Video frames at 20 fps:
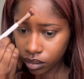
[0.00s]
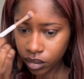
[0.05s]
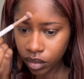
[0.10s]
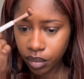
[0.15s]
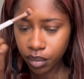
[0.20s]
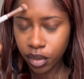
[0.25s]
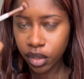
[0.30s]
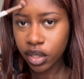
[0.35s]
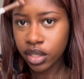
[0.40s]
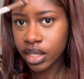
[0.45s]

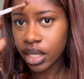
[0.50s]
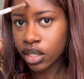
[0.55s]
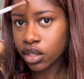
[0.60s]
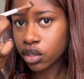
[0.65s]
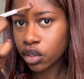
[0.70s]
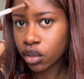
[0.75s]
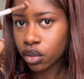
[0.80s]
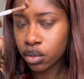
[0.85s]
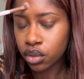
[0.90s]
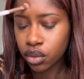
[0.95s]
Because I
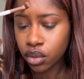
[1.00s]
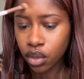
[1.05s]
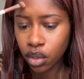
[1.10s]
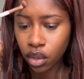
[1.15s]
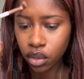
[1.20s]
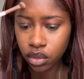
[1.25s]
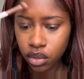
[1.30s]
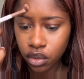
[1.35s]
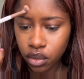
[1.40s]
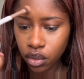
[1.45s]
don't do
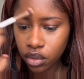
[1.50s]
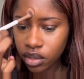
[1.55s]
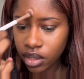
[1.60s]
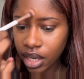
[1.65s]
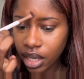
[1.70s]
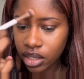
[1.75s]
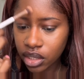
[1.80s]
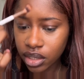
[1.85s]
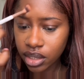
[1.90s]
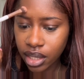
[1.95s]
contour, so
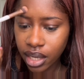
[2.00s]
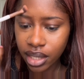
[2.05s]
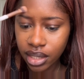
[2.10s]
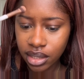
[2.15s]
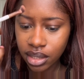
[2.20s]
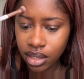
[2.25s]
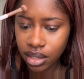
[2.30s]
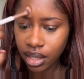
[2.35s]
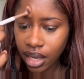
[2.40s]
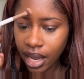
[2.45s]
I just like
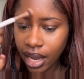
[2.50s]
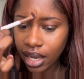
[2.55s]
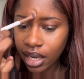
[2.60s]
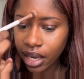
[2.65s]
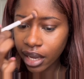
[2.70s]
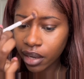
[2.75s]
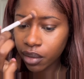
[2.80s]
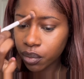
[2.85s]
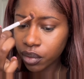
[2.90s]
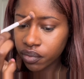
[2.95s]
to
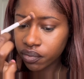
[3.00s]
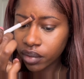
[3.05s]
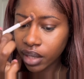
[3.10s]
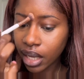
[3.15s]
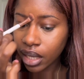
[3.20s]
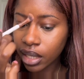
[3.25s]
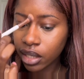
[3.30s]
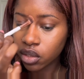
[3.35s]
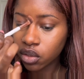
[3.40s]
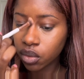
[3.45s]
highlight with
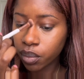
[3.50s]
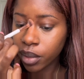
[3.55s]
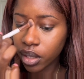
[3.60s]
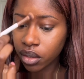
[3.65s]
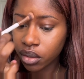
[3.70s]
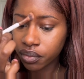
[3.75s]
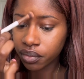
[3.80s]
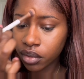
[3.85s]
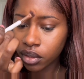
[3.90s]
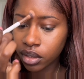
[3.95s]
that little bit
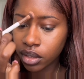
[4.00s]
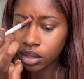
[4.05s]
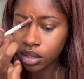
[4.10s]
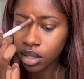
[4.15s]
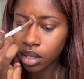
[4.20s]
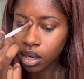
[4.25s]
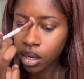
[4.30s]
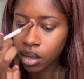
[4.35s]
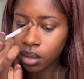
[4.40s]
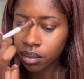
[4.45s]
of
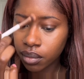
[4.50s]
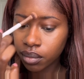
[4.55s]
concealer.